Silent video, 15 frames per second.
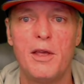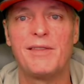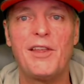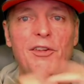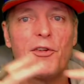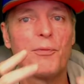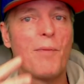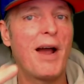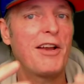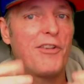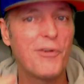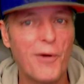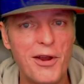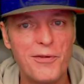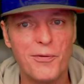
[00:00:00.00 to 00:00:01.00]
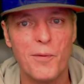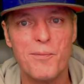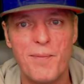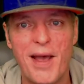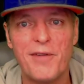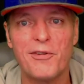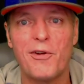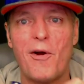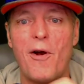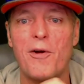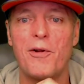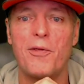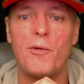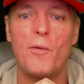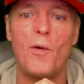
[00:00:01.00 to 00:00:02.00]
This is my choice for best
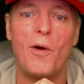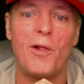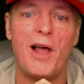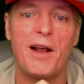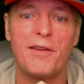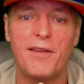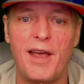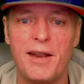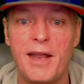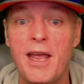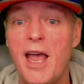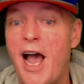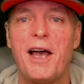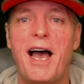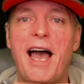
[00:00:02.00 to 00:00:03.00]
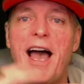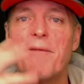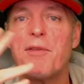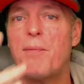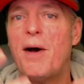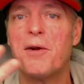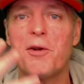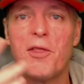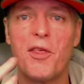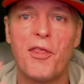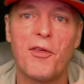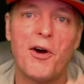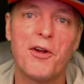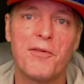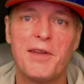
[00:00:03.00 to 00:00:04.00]
card of the Warlock set. I have to ponder the
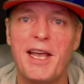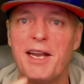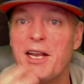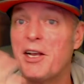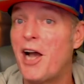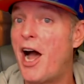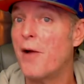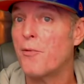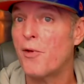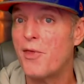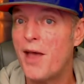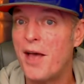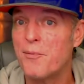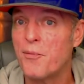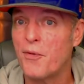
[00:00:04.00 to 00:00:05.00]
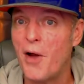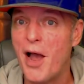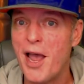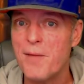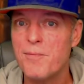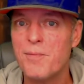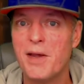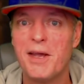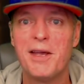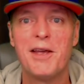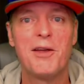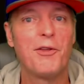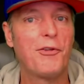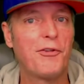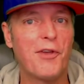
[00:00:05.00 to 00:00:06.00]
thought of getting Conrathad Prime,
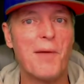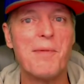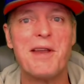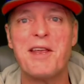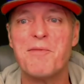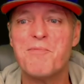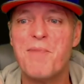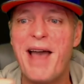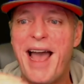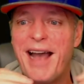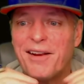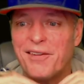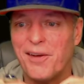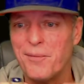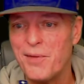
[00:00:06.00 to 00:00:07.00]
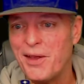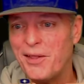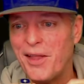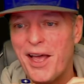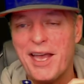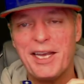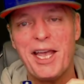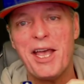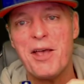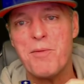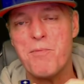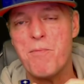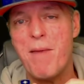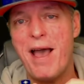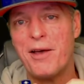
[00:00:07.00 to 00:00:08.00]
summoning back something like
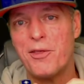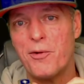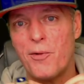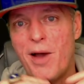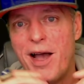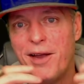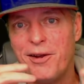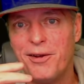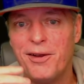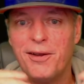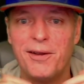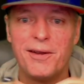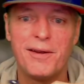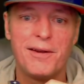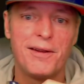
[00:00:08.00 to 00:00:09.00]
Magdaridon.